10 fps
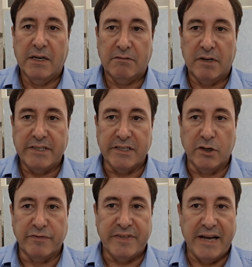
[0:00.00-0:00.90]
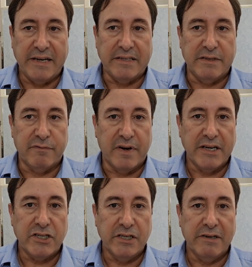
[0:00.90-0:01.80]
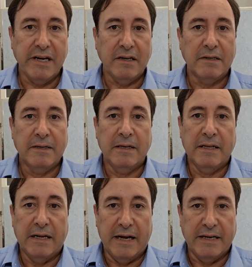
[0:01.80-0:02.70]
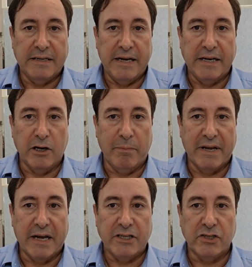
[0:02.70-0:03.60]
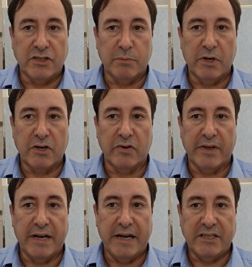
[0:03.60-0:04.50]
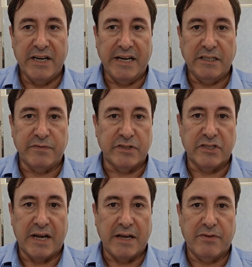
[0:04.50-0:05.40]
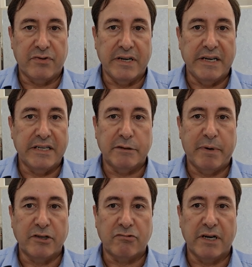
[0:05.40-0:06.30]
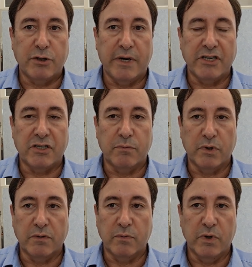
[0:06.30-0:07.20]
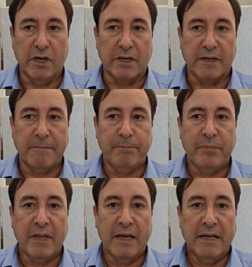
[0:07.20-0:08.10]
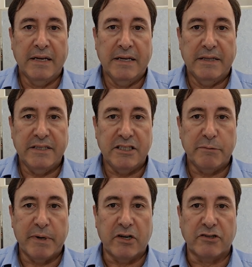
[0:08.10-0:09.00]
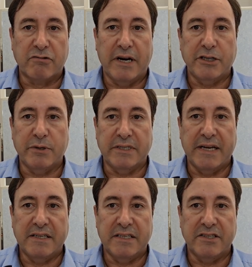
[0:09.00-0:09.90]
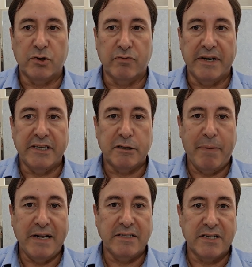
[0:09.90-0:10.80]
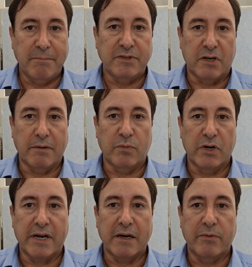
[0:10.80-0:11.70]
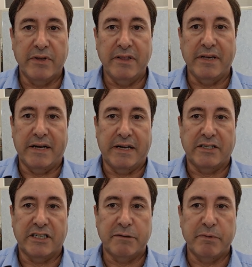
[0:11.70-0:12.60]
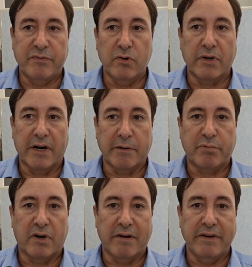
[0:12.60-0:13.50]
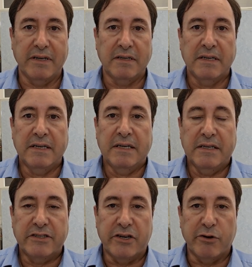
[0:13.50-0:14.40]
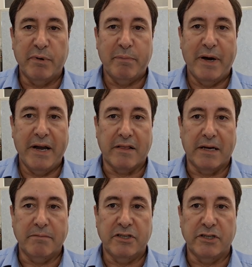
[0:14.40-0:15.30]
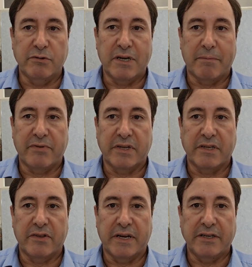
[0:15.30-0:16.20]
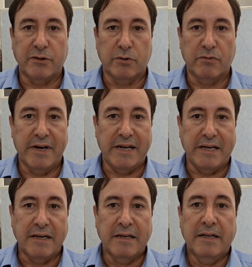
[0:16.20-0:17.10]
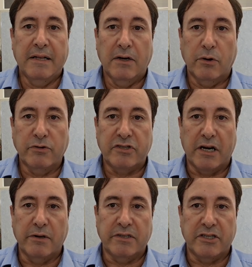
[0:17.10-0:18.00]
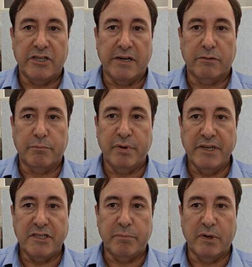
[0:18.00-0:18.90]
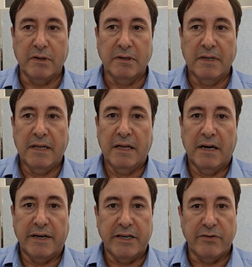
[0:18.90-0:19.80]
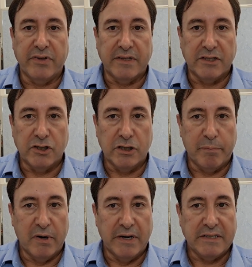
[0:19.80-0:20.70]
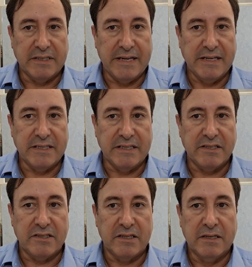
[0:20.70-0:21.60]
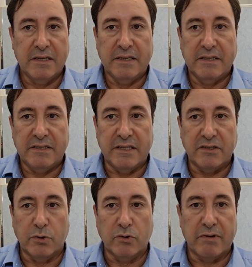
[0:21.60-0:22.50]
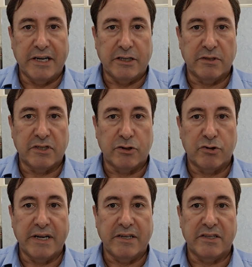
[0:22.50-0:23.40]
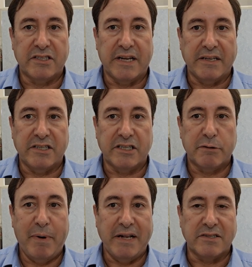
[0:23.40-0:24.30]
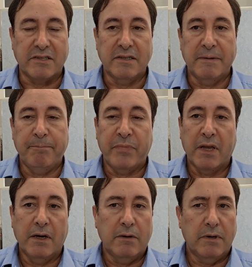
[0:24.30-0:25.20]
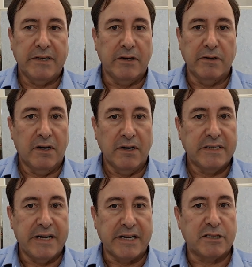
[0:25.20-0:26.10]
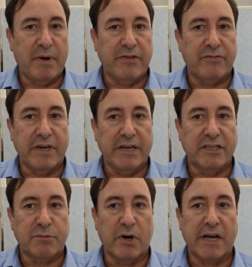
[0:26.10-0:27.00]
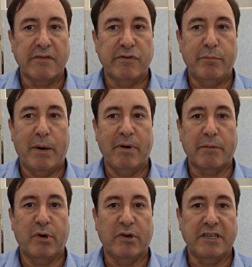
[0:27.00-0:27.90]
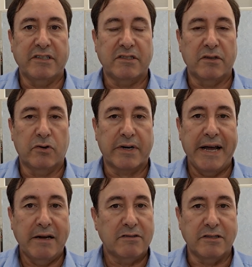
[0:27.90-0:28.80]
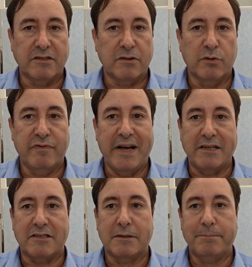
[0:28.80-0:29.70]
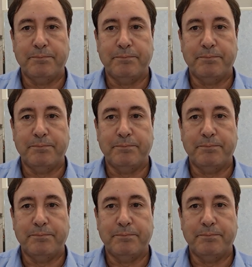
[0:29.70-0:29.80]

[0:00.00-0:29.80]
Writing off debt is inflationary and any obligation to work on the NHS for say three years post-graduation wouldn't work. This is because graduate dentists already spend some time working within the NHS before going private, so you'd be paying them to do something that they do already. Also, as a general principle, I don't think this should apply to dentists since all graduates are trained at the state's expense. Why don't architects spend three years working for public bodies or accountants or vets?